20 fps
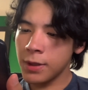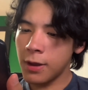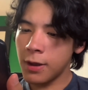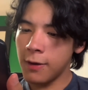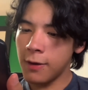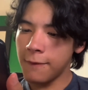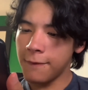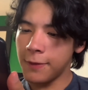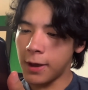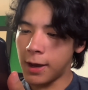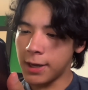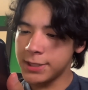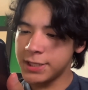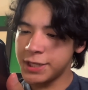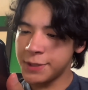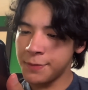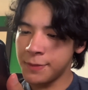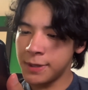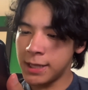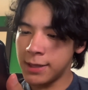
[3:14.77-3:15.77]
of the
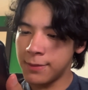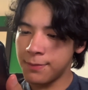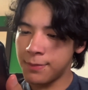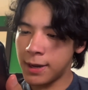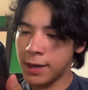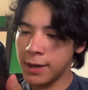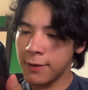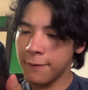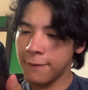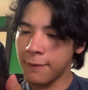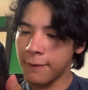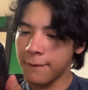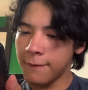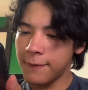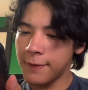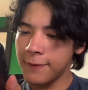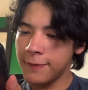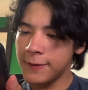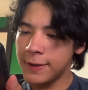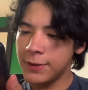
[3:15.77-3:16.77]
Ottoman Empire from
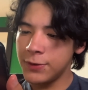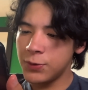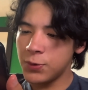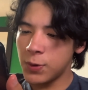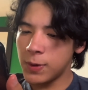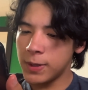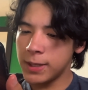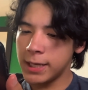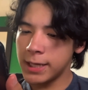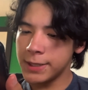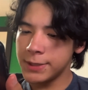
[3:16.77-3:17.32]
1520